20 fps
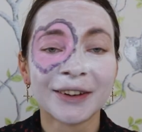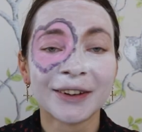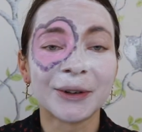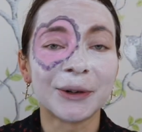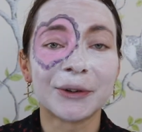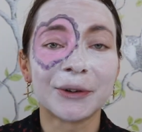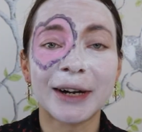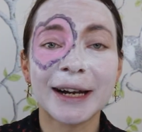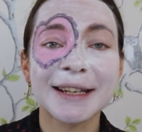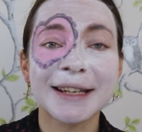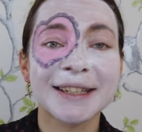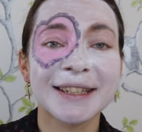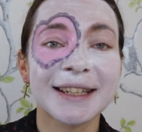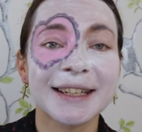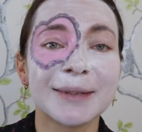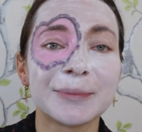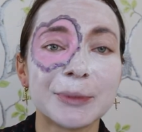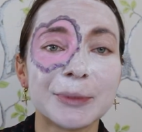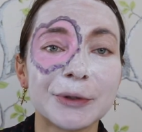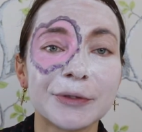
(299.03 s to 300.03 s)

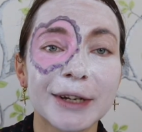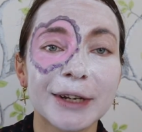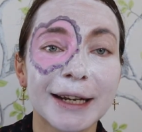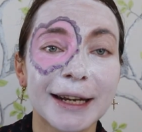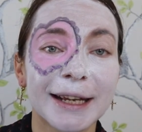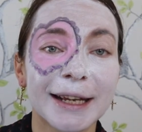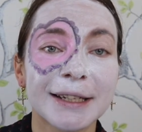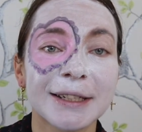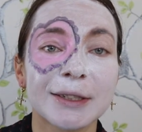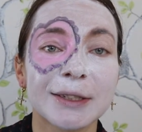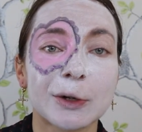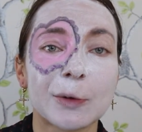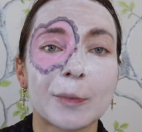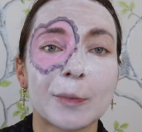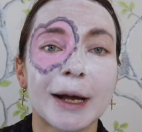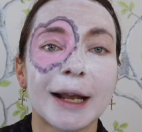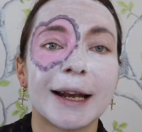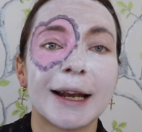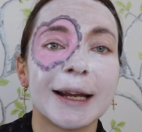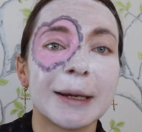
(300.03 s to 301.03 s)
Alrighty, moving next on
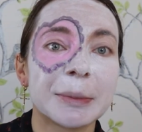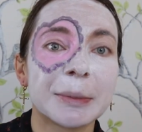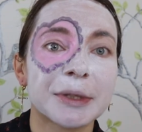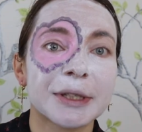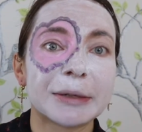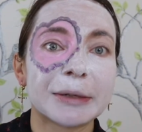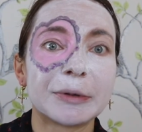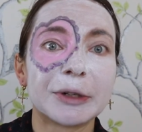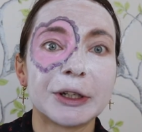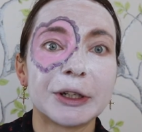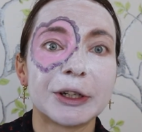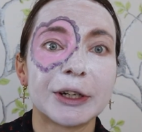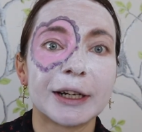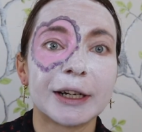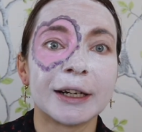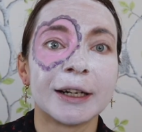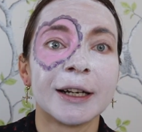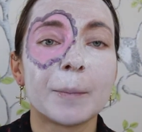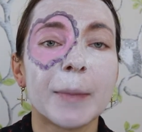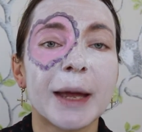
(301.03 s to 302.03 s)
my lips, I'm
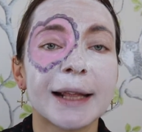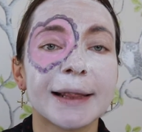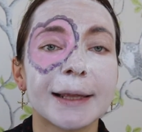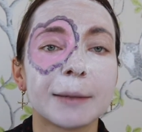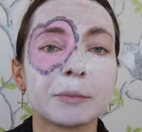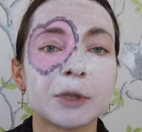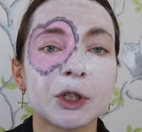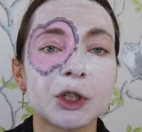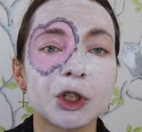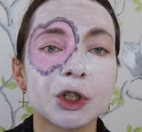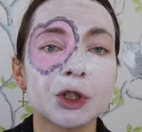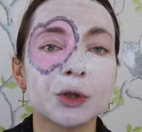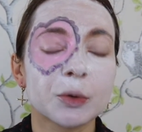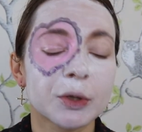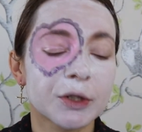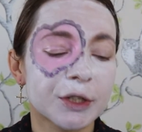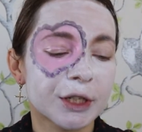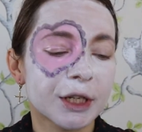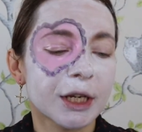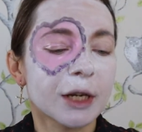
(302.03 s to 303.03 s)
gonna make them
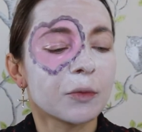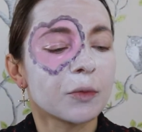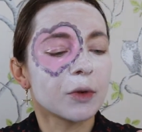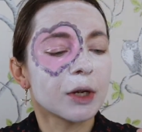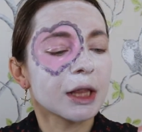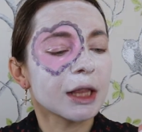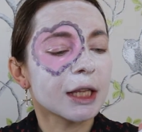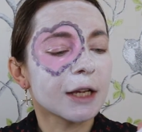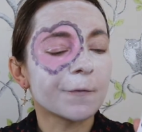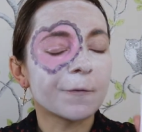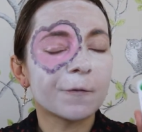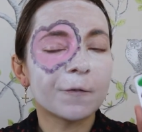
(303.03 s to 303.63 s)
juicy with a